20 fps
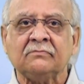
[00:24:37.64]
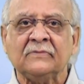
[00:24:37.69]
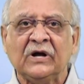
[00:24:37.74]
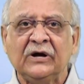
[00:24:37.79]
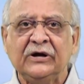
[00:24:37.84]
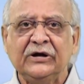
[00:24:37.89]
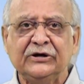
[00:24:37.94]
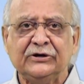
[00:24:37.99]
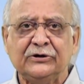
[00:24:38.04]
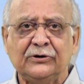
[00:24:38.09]

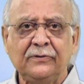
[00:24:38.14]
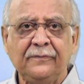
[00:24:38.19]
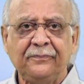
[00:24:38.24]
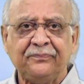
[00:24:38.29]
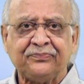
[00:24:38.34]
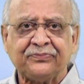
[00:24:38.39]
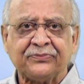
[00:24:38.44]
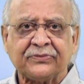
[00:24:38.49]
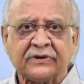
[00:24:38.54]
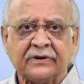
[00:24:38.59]
You know,
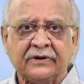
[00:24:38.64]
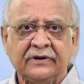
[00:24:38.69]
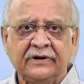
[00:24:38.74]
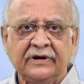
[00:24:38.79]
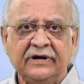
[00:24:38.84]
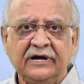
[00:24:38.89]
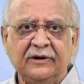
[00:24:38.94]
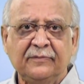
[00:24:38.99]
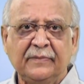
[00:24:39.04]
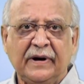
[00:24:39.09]

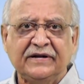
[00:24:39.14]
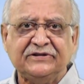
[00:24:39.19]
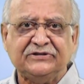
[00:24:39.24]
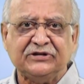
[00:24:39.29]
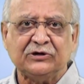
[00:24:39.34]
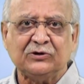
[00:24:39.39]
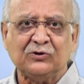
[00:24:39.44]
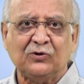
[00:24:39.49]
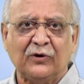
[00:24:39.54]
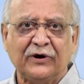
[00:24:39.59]

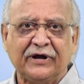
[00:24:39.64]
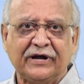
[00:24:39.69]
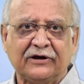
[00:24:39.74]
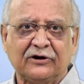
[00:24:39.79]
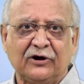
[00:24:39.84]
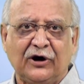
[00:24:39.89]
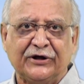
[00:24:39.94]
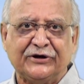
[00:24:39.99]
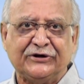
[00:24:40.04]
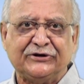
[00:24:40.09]
imagine going
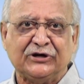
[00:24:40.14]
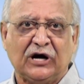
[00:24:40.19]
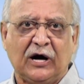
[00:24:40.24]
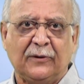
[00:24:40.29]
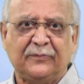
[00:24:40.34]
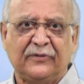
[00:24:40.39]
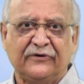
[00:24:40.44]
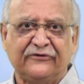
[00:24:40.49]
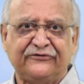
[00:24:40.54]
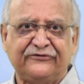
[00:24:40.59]
on
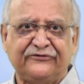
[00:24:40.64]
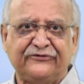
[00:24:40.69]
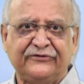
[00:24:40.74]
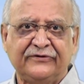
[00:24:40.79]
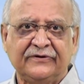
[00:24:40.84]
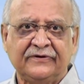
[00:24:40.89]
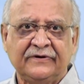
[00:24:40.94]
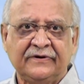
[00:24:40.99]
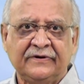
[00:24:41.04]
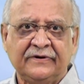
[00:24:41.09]
top of
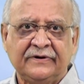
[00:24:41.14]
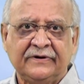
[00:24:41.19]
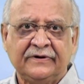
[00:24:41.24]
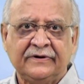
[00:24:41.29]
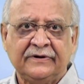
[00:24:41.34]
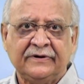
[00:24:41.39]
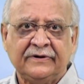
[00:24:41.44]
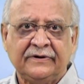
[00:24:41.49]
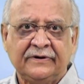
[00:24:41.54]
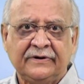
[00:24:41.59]

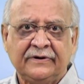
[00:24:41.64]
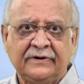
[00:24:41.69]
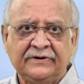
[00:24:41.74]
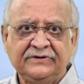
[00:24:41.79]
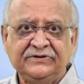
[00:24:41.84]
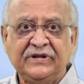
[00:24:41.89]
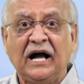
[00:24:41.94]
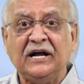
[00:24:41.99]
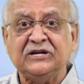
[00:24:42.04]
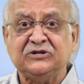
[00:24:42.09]

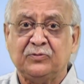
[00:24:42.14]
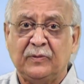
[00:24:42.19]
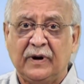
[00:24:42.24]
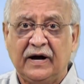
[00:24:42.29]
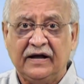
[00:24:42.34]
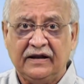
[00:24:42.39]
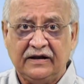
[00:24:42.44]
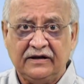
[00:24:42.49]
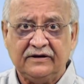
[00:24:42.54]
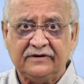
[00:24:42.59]
Taj
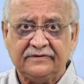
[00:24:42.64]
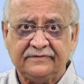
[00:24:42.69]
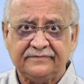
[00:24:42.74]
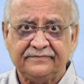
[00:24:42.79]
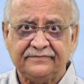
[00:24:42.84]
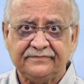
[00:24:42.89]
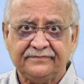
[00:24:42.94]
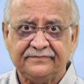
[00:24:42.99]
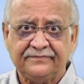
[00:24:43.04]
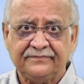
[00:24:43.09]
Mahal
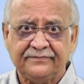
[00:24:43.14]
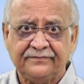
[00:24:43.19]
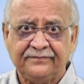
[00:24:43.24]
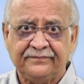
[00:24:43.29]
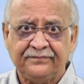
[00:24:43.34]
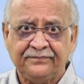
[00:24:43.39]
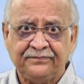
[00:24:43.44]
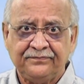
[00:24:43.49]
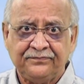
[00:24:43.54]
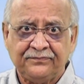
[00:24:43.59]

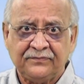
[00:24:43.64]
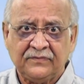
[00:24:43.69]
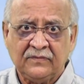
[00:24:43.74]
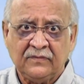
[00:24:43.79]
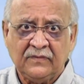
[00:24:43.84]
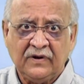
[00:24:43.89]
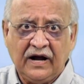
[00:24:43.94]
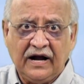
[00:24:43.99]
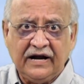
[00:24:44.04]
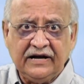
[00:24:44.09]

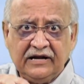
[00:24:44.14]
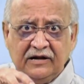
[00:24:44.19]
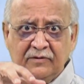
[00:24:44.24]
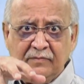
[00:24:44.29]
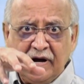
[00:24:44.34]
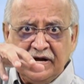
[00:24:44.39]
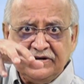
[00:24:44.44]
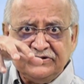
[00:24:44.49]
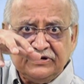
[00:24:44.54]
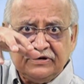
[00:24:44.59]
and
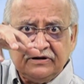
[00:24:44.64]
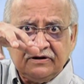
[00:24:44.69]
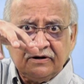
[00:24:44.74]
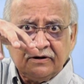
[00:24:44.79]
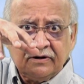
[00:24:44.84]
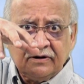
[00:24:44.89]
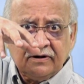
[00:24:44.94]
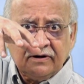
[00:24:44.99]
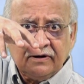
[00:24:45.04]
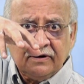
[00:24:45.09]
imagine
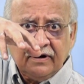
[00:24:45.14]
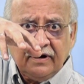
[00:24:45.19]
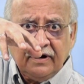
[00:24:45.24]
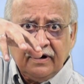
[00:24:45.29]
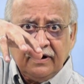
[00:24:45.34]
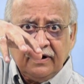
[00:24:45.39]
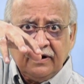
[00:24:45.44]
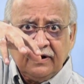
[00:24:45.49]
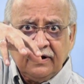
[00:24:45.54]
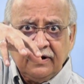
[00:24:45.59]

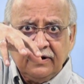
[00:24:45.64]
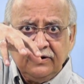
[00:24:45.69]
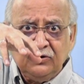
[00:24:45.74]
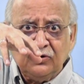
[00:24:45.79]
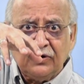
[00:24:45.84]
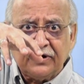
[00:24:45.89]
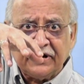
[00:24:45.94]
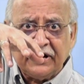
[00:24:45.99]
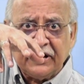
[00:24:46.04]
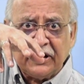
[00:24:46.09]
you
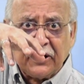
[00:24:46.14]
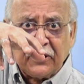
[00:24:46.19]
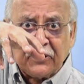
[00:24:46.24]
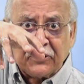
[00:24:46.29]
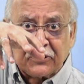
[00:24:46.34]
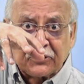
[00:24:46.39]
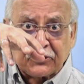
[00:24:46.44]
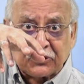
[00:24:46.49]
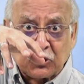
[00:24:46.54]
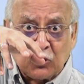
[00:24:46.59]
are a
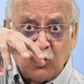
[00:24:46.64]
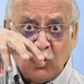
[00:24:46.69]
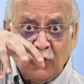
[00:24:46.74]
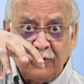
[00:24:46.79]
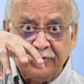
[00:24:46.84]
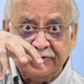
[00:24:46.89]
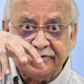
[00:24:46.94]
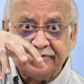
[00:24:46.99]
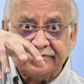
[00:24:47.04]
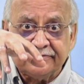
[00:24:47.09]

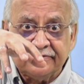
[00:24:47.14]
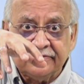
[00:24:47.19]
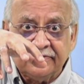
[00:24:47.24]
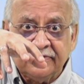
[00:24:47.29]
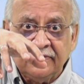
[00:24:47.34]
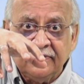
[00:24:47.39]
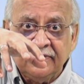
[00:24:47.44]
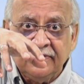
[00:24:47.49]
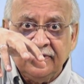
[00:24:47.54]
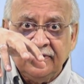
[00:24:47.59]
drone
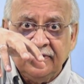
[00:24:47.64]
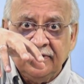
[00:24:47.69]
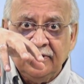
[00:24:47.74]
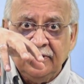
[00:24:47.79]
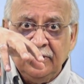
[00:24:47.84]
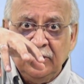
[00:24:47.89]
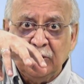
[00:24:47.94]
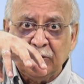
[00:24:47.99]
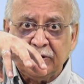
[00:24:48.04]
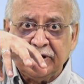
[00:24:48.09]

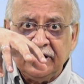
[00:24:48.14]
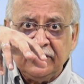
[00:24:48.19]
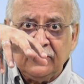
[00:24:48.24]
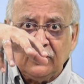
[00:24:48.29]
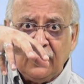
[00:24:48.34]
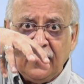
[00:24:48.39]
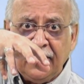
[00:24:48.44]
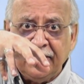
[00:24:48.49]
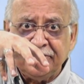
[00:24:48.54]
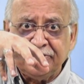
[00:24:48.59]
looking
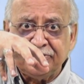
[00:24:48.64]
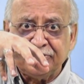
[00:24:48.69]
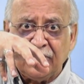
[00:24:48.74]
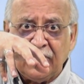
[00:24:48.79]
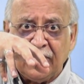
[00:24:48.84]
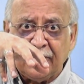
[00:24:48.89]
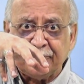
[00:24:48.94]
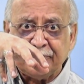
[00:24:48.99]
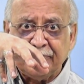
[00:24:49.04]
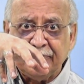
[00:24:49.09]
on
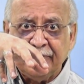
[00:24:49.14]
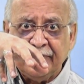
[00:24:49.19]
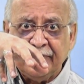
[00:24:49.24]
top